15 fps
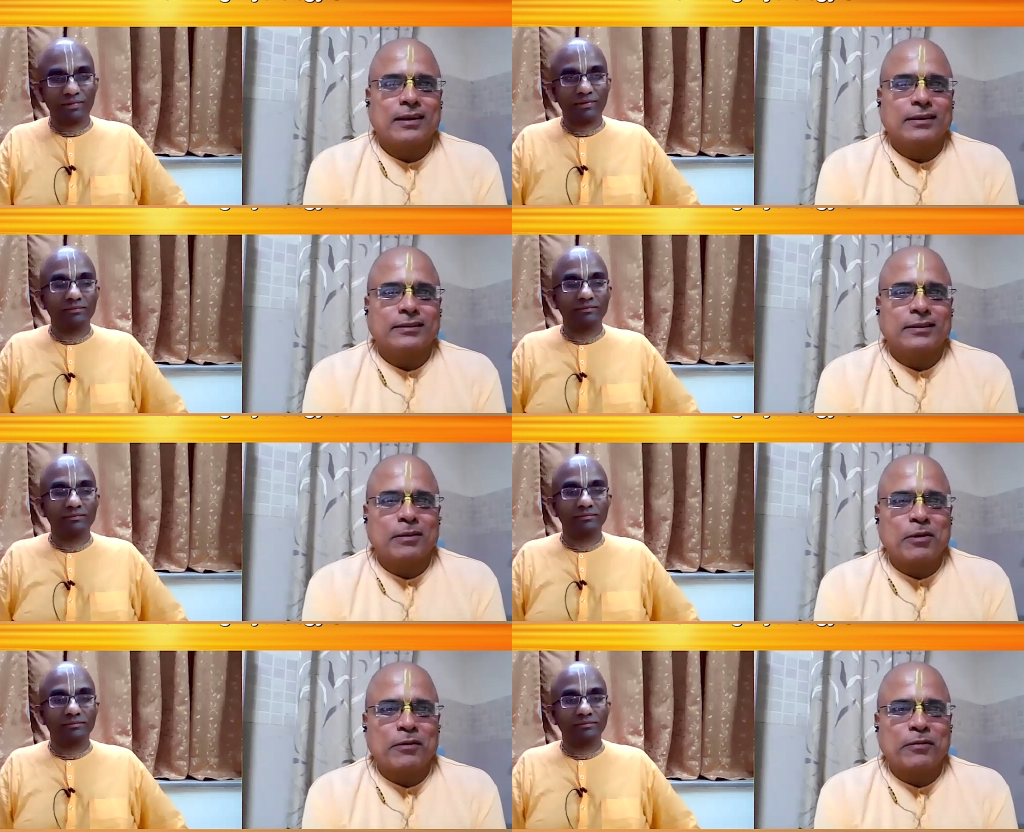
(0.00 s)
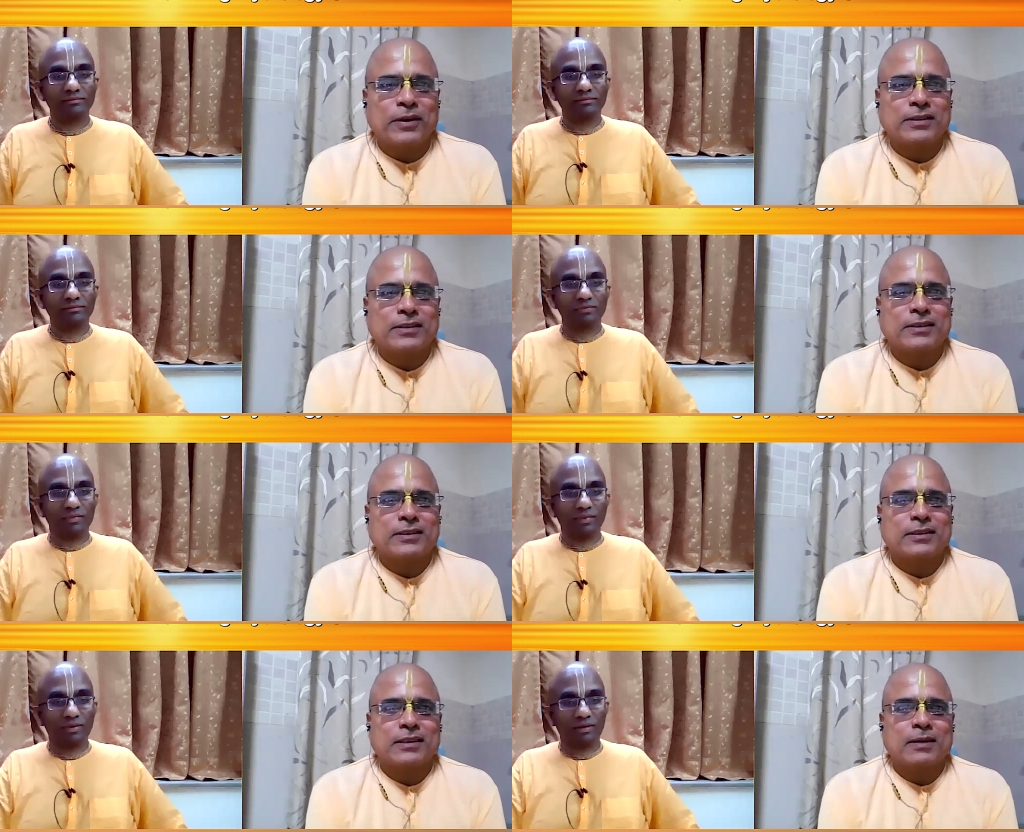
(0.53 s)
Speaker 1: some of
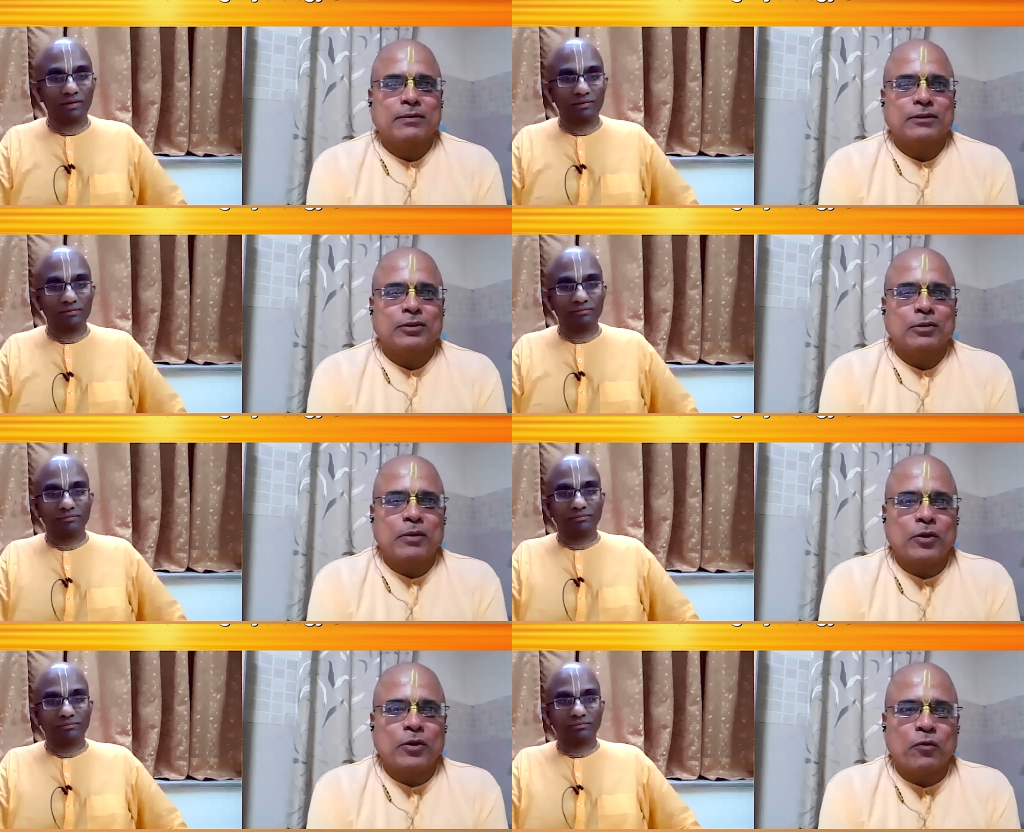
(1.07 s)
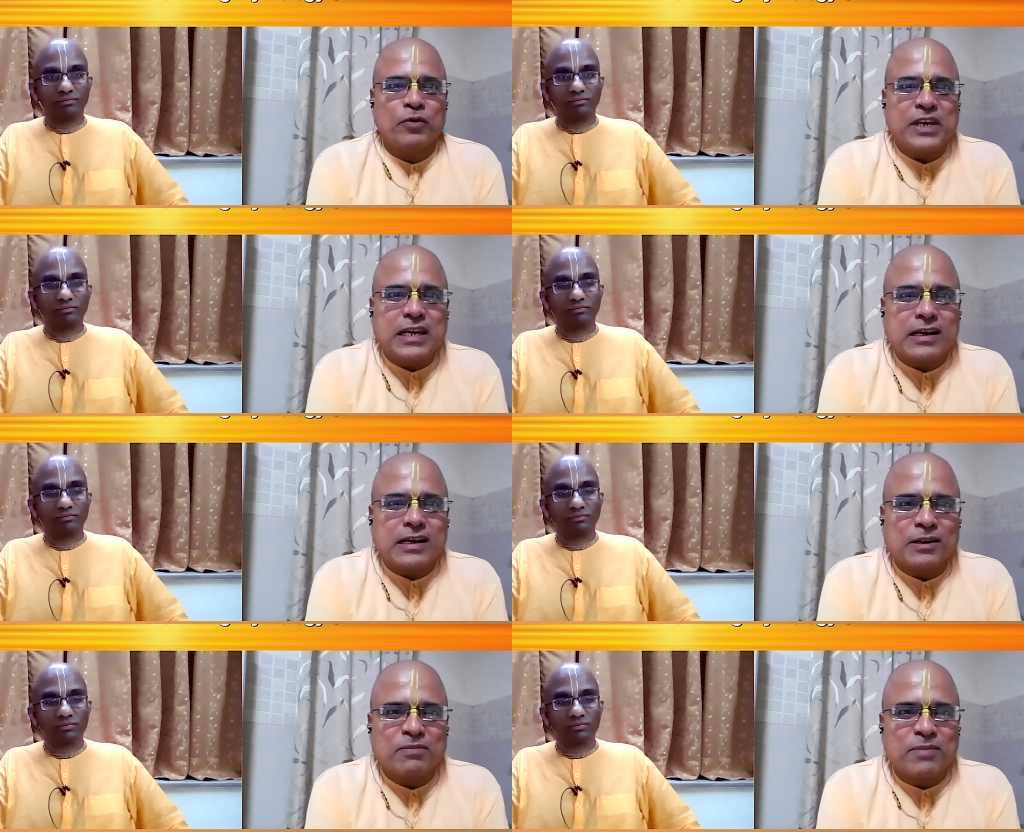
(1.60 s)
us, some, some of the
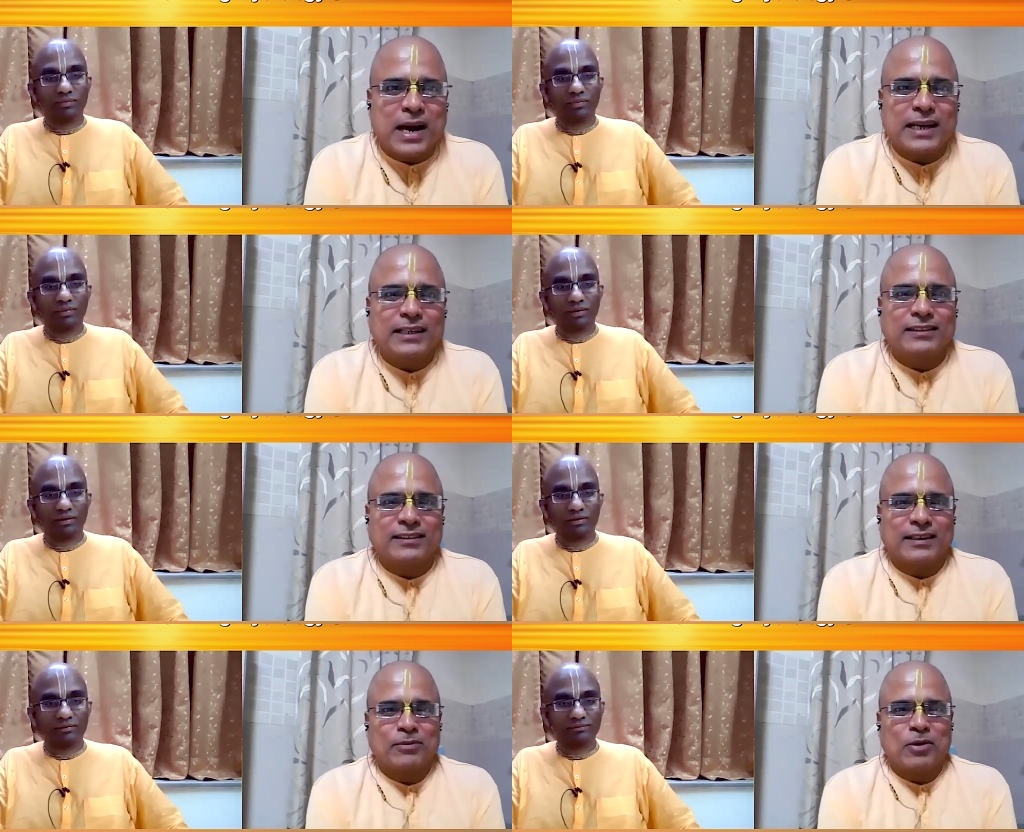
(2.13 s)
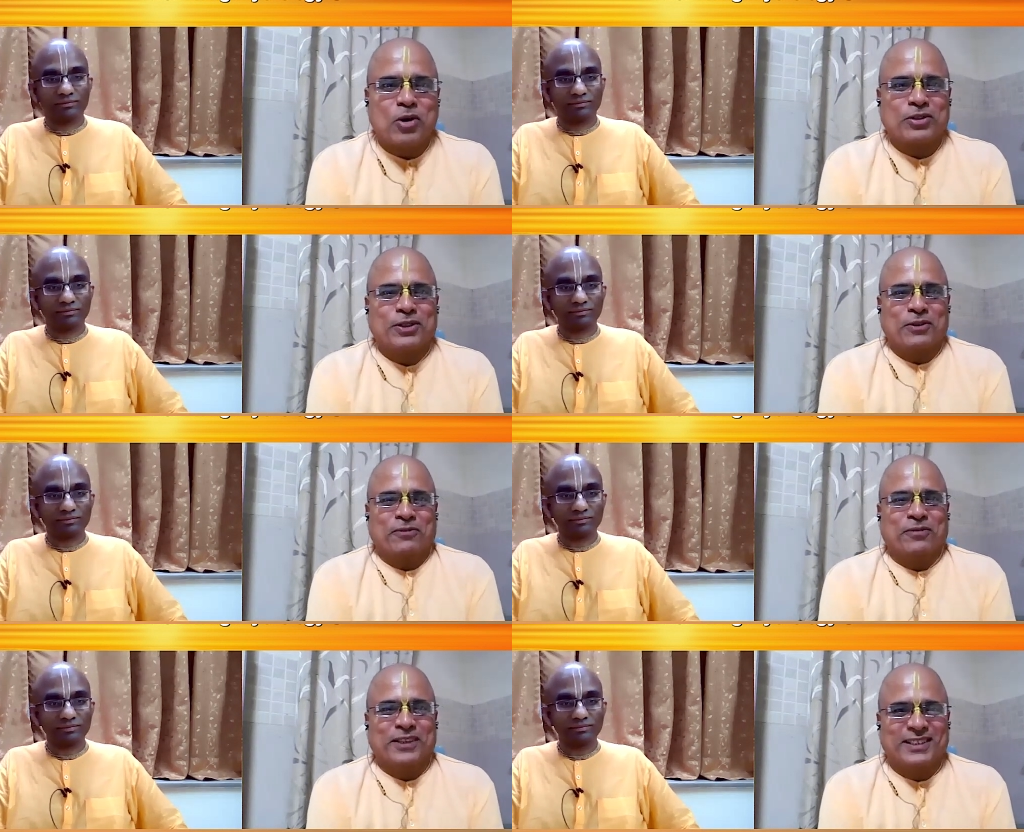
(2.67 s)
weaker minds among
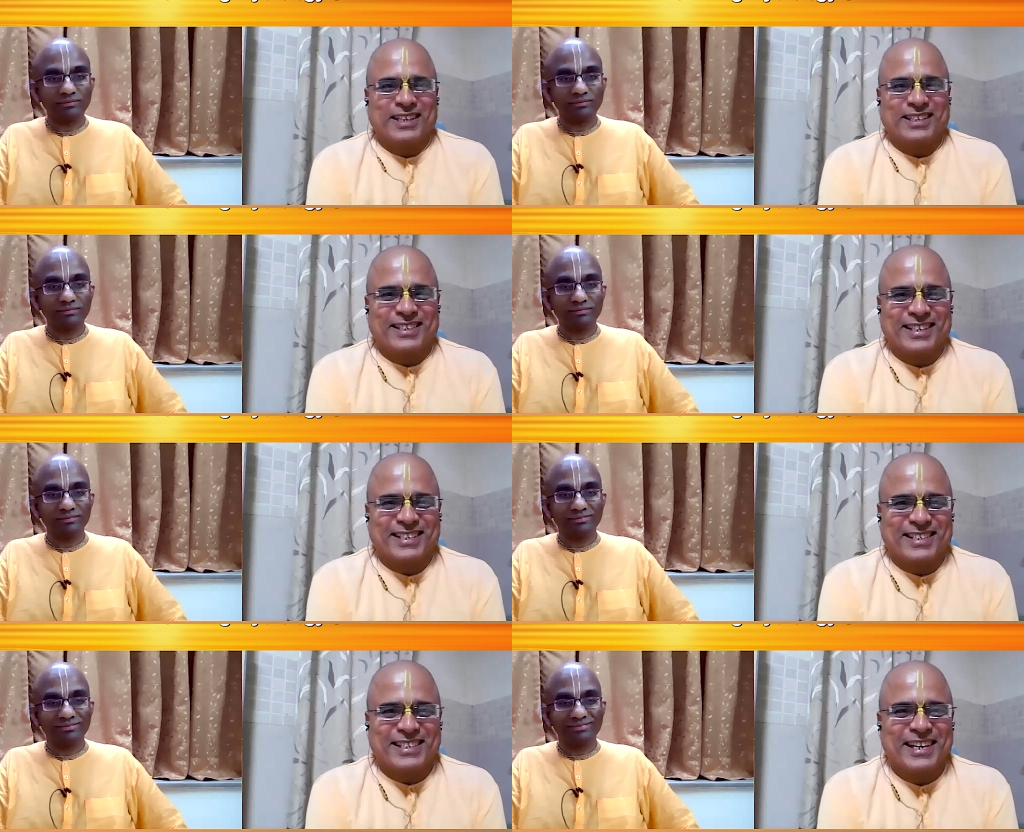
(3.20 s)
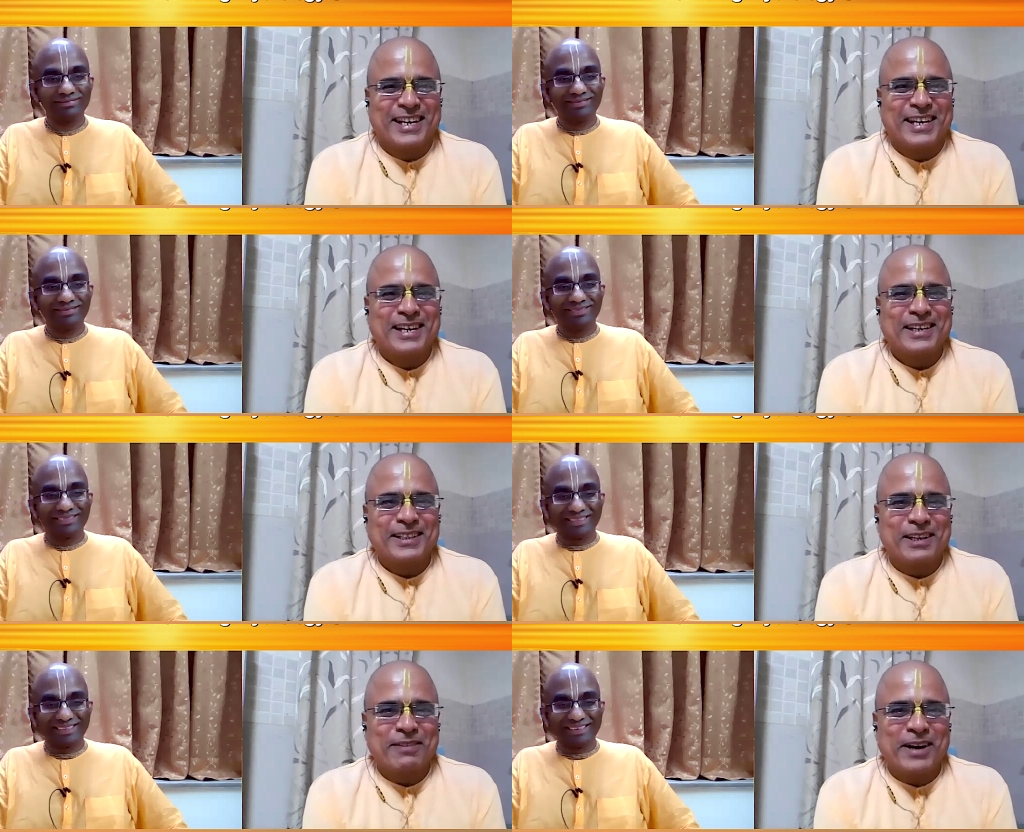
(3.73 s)
the physicists
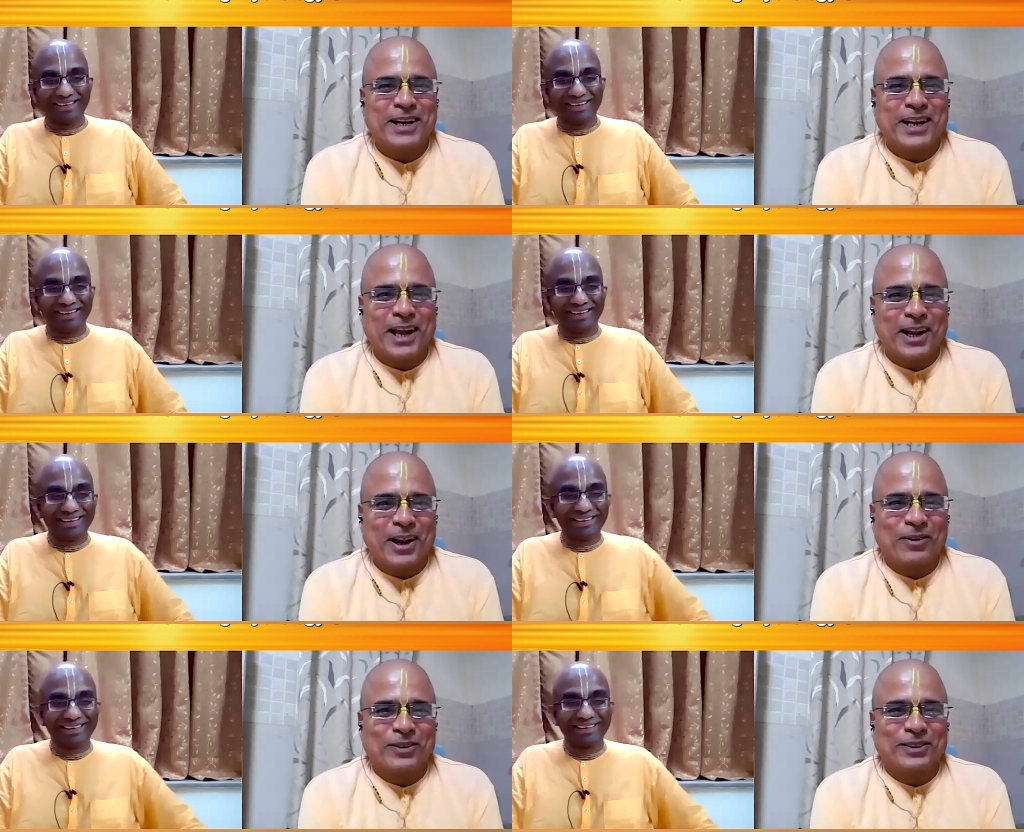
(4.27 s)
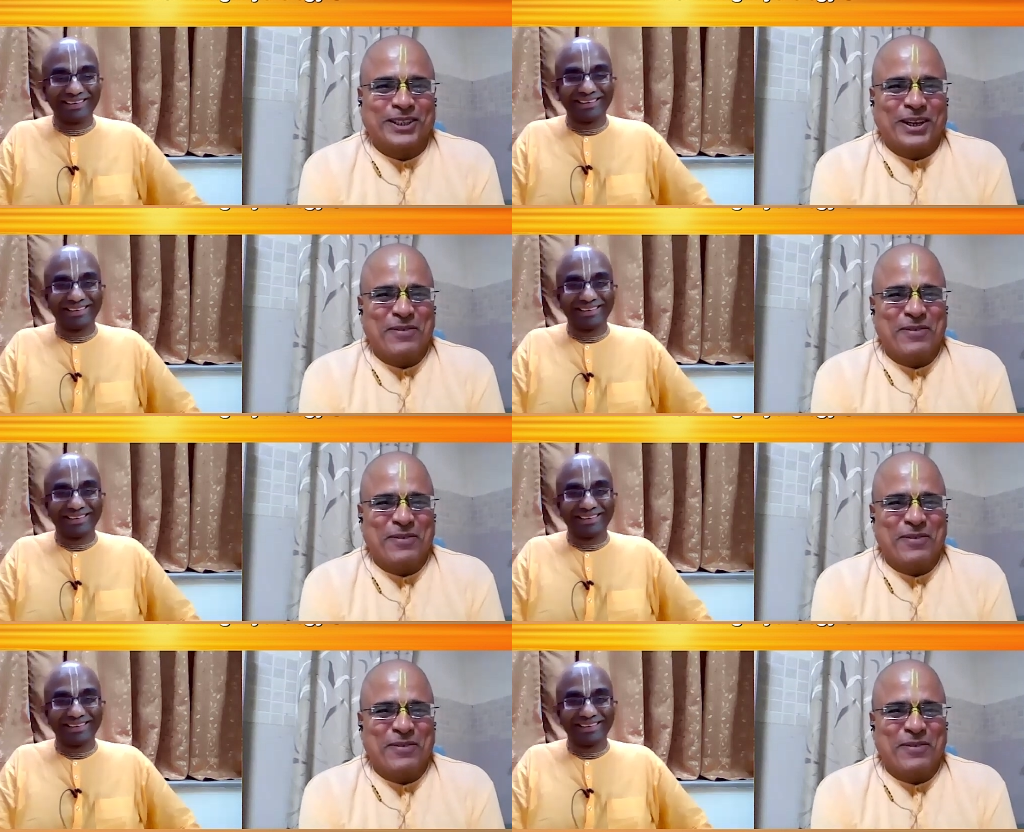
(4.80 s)
they yeah. might allow